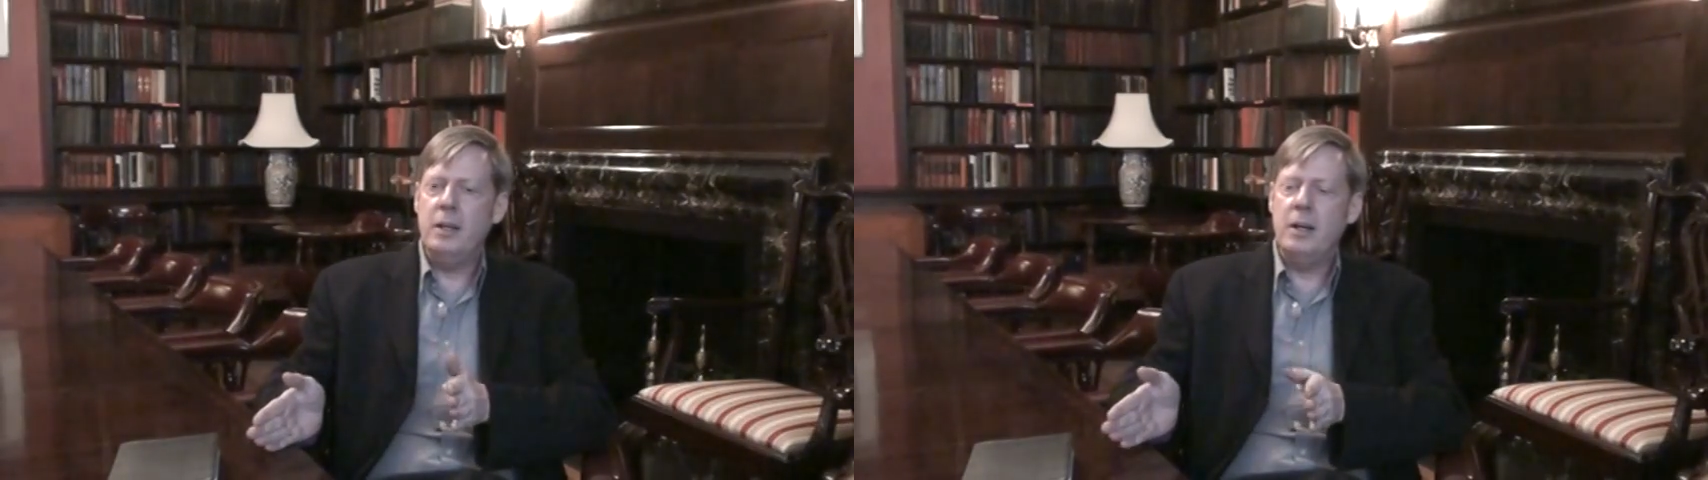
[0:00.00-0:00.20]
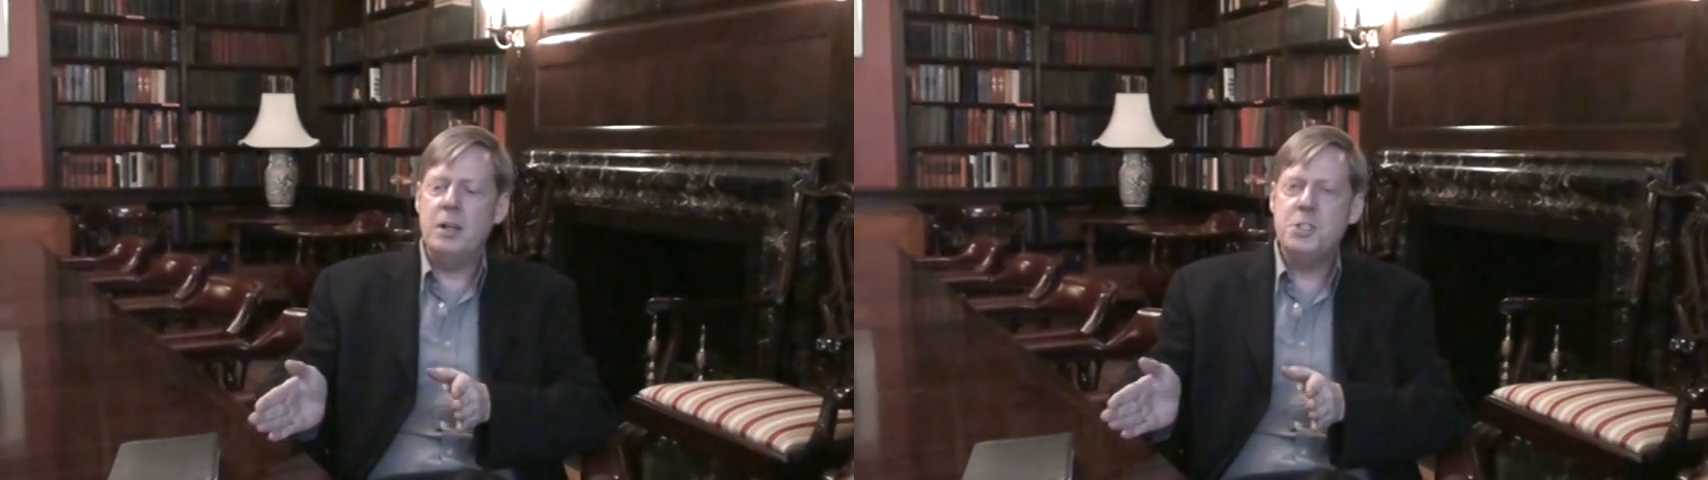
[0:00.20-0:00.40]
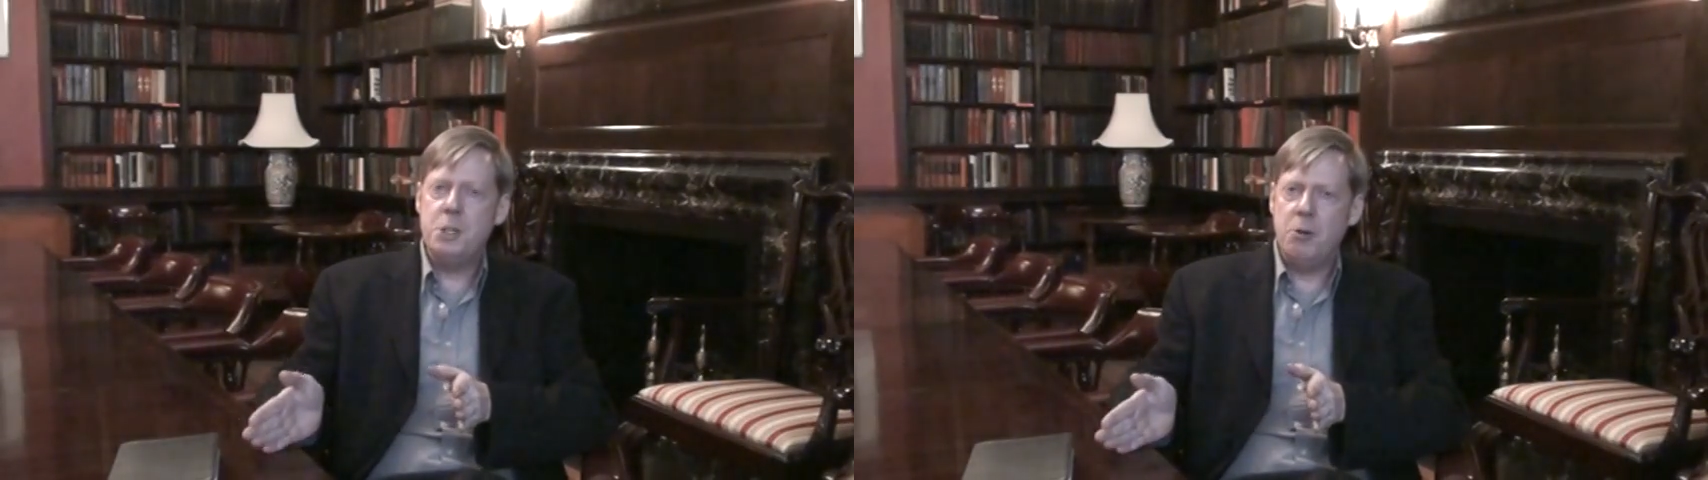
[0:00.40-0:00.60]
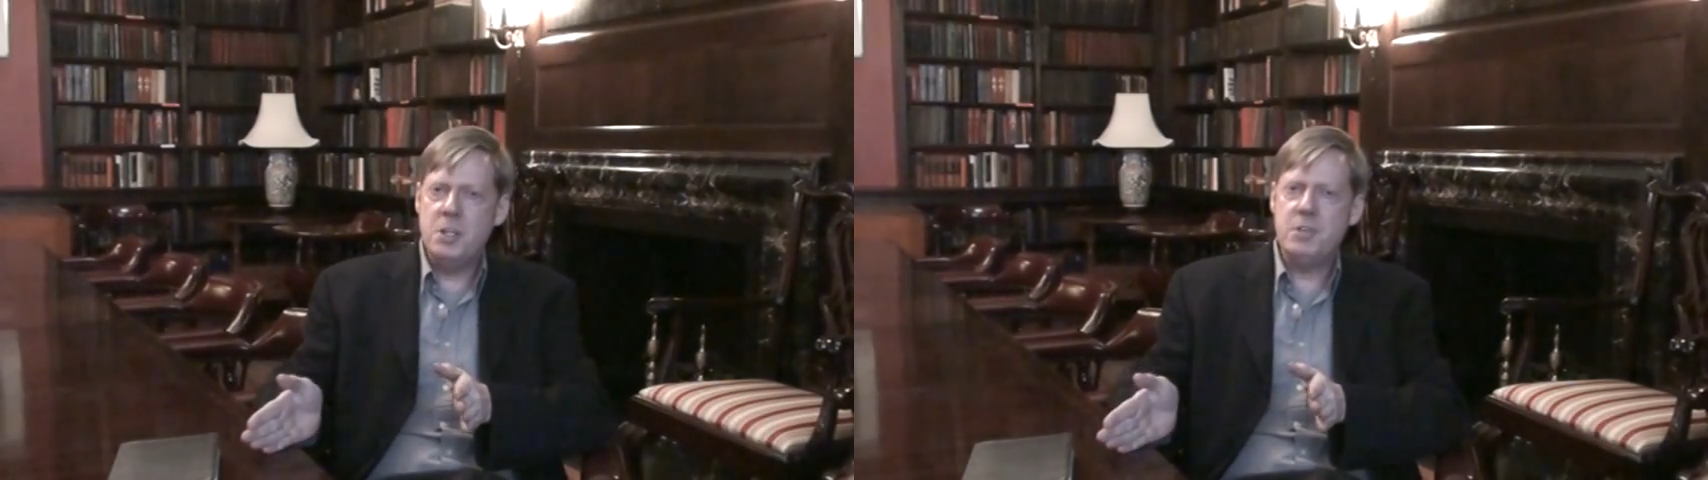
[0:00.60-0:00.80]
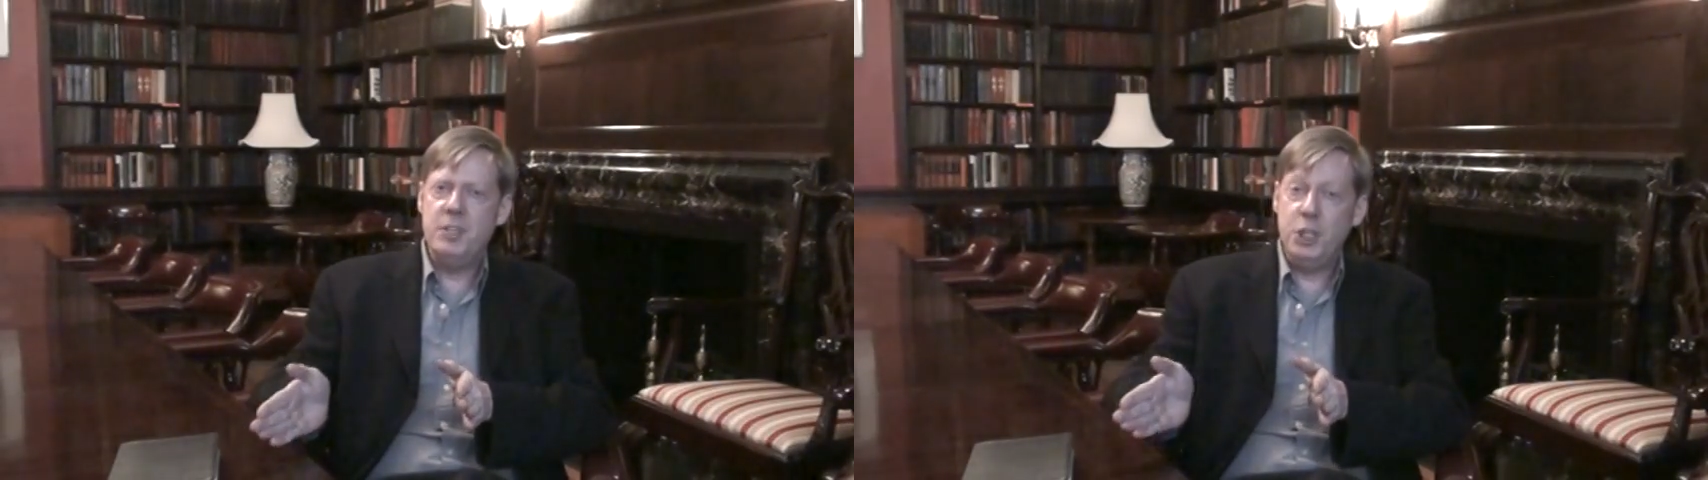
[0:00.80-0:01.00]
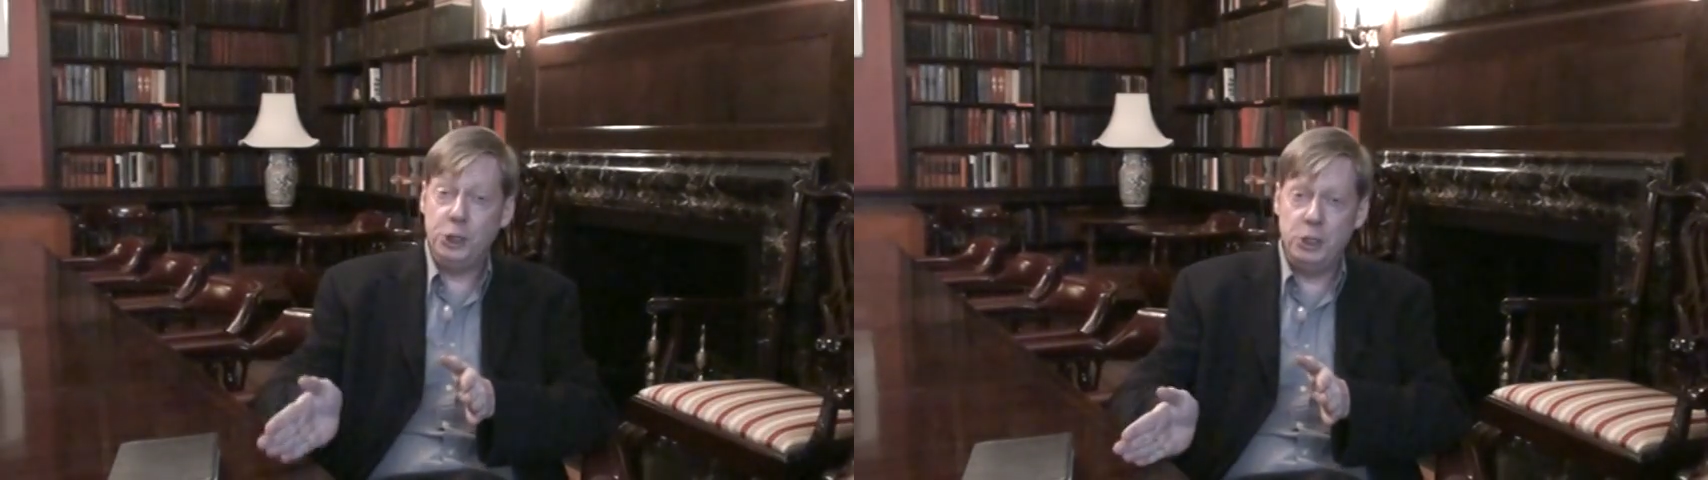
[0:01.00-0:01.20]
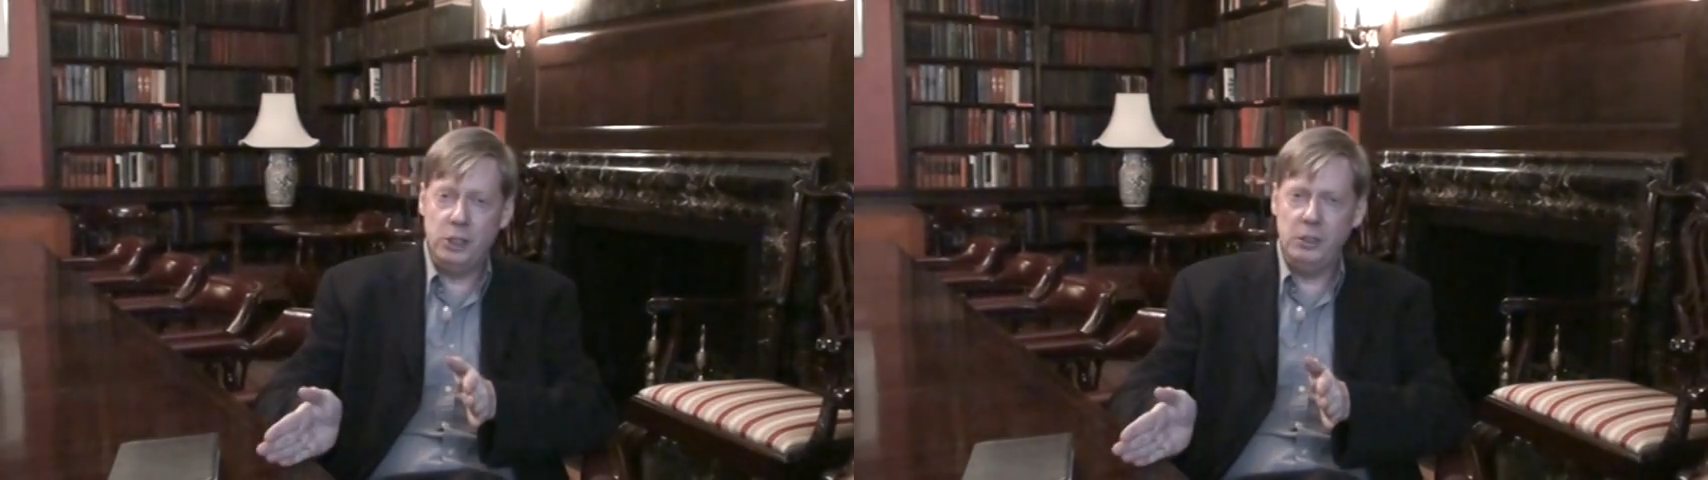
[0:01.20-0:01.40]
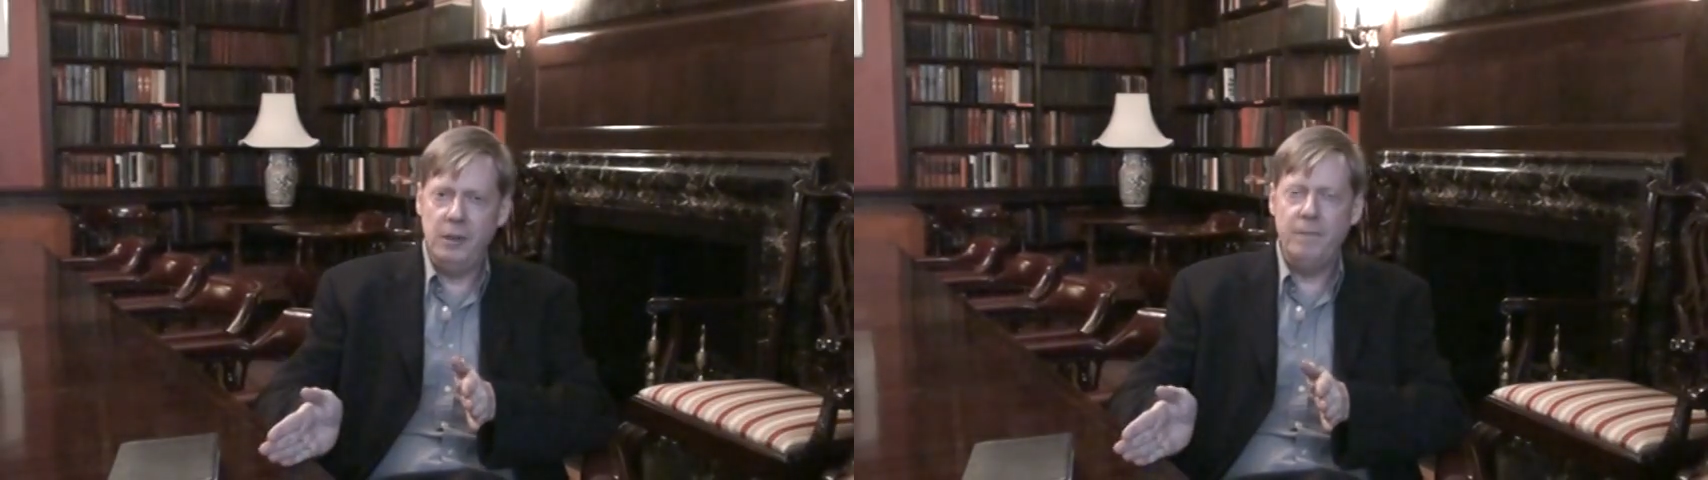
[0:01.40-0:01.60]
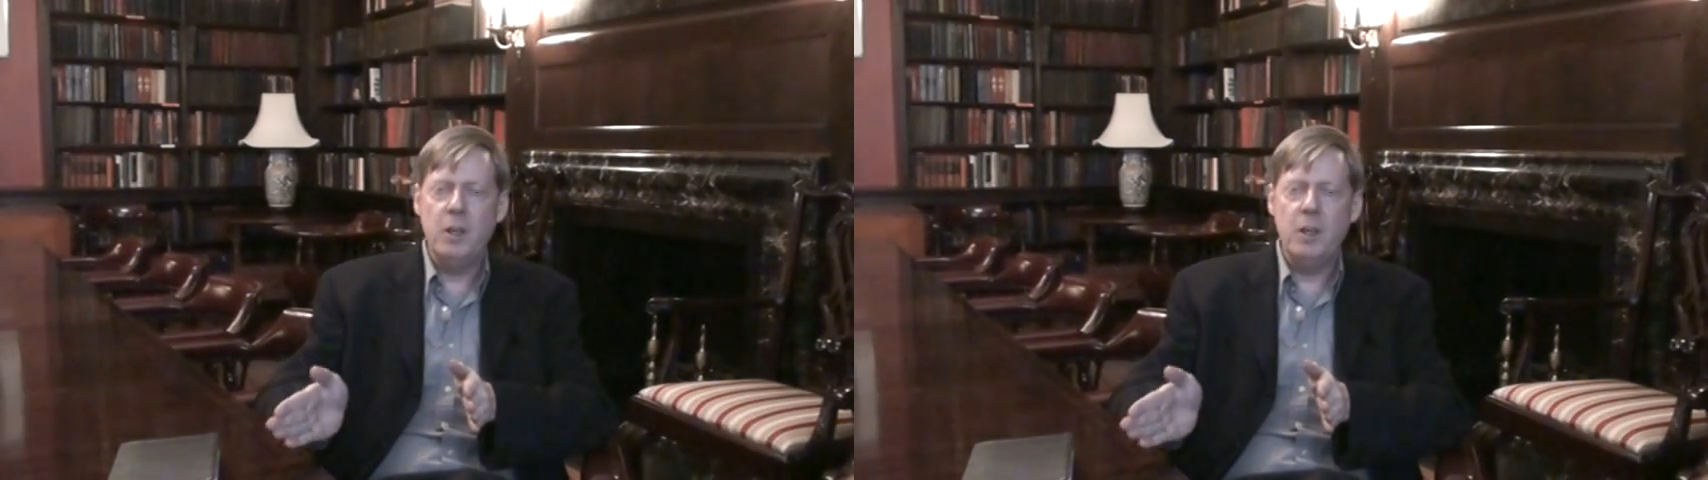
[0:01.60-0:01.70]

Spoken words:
a series of additional